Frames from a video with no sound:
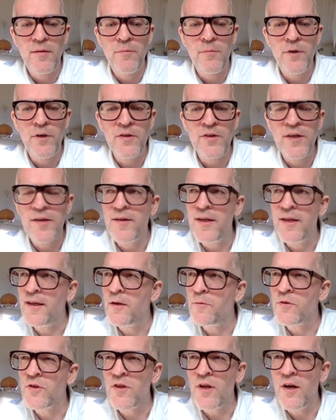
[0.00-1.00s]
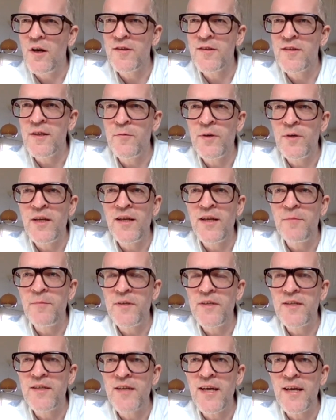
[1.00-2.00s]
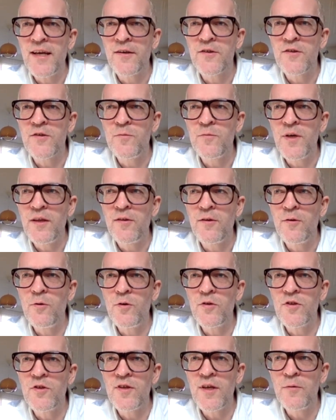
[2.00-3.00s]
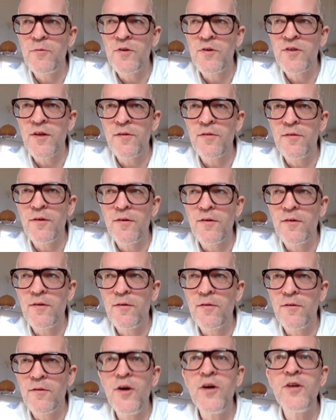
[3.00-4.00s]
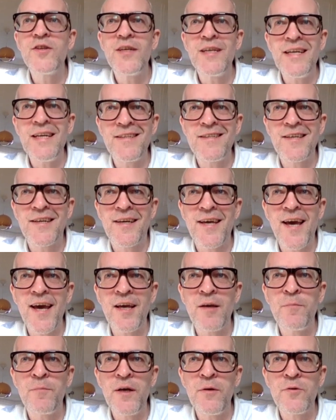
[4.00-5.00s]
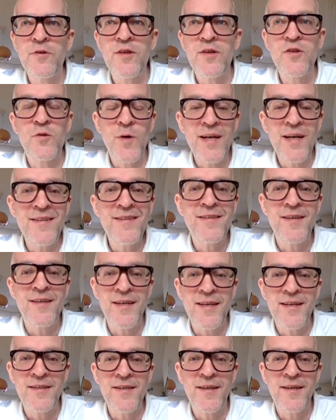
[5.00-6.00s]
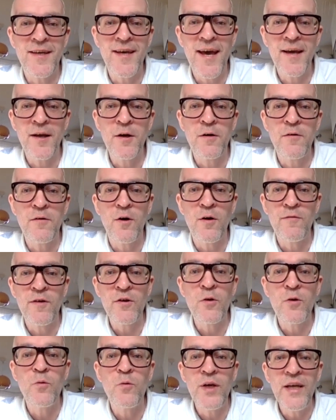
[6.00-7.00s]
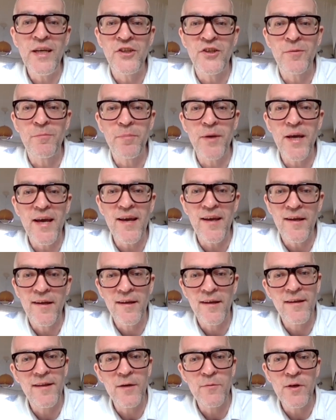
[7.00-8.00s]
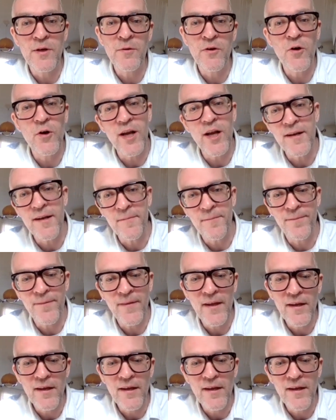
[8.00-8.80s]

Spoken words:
But I think it was last year we did a mistake, because we thought it was a 30-litre keg, but it was a 20-litre keg of a Norwegian beer that we've got in.